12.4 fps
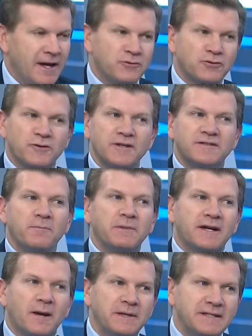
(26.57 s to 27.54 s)
Interest rates have
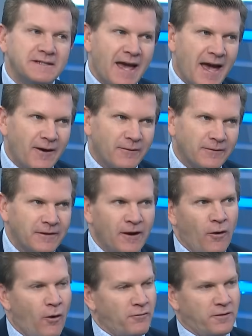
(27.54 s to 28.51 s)
been coming down
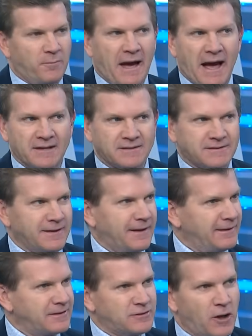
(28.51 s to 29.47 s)
over the past,
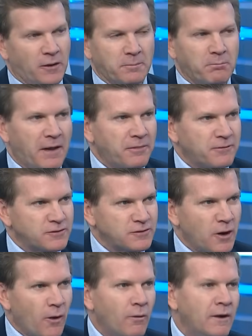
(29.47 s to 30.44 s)
uh, let's call it, month or
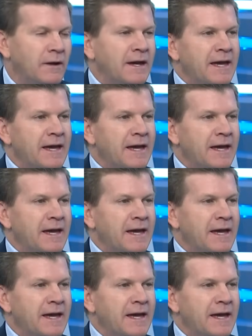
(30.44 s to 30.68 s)
so.